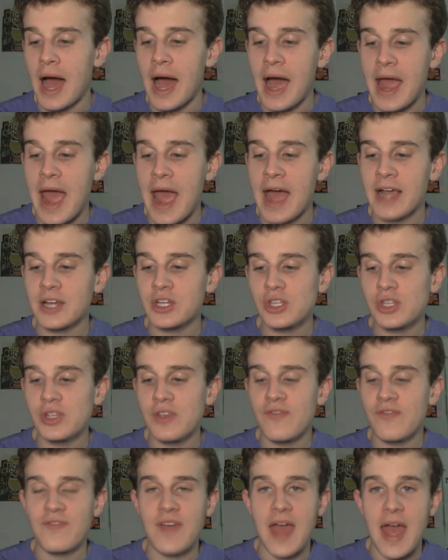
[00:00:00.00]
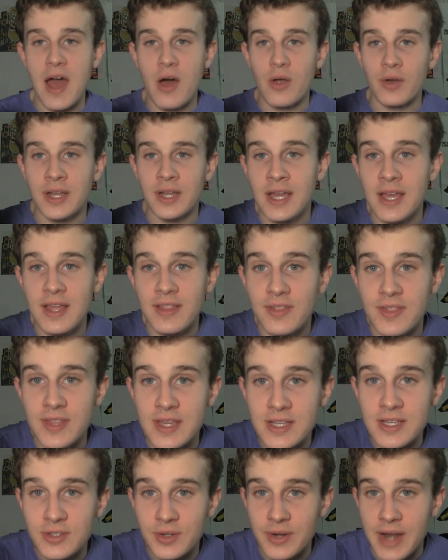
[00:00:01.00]
I actually found
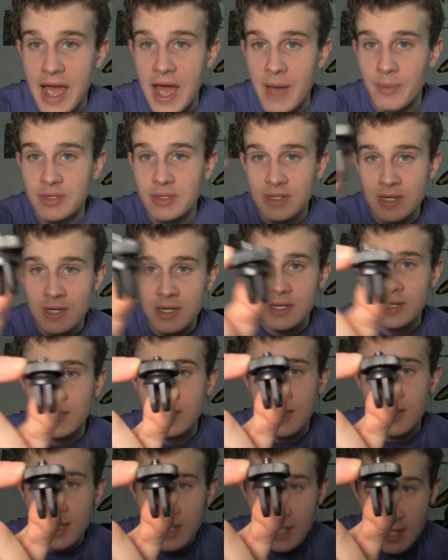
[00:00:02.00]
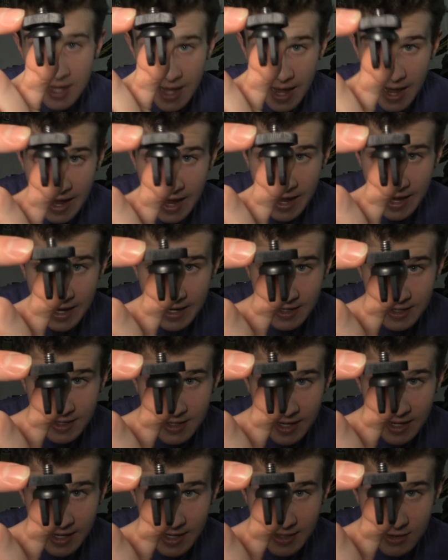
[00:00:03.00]
these on Amazon, and
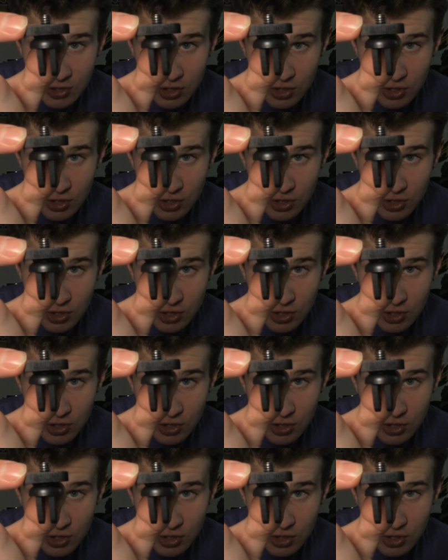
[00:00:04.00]
it